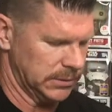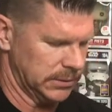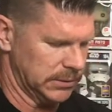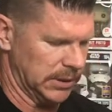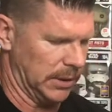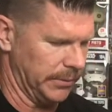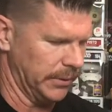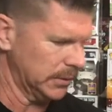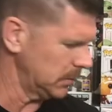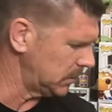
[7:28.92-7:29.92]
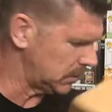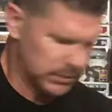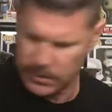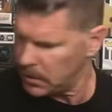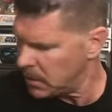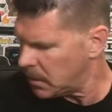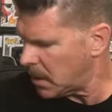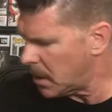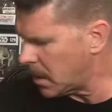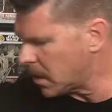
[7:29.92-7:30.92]
So those
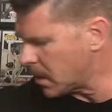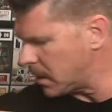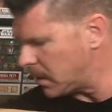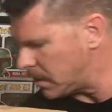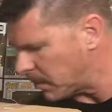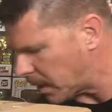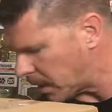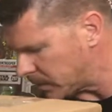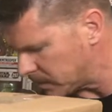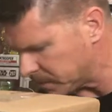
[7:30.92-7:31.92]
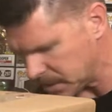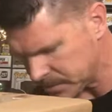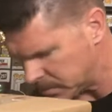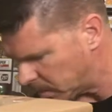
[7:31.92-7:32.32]
are my subscription